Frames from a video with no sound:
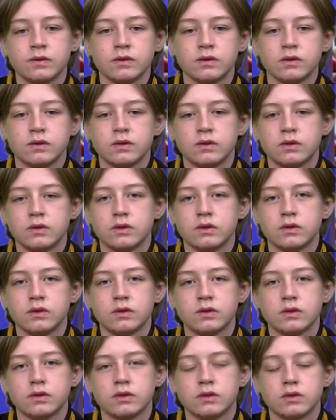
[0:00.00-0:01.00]

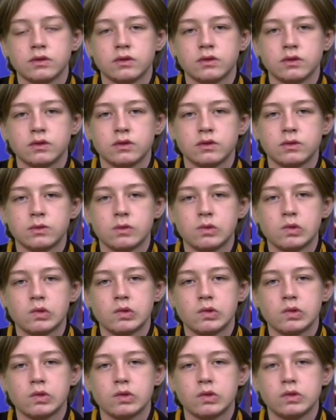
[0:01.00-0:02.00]

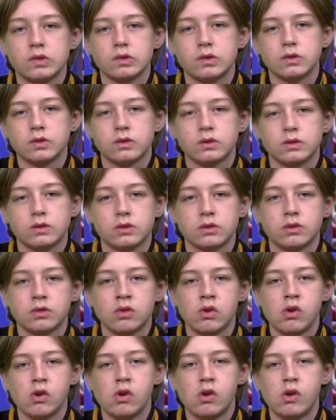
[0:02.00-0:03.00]

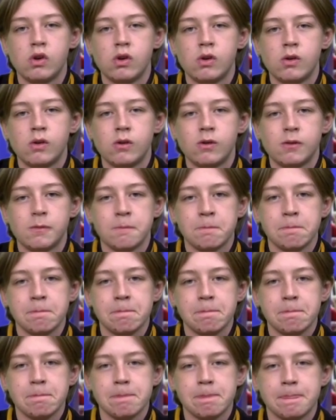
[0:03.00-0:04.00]

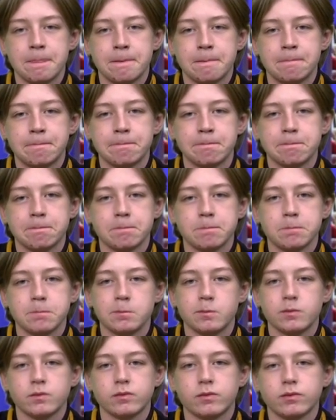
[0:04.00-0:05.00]

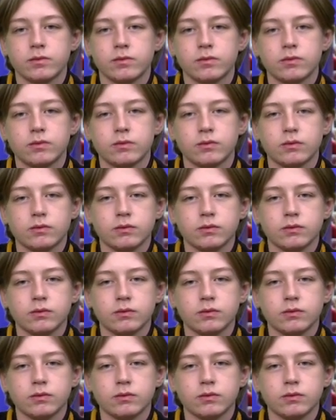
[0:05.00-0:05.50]
No words are spoken by the person on screen.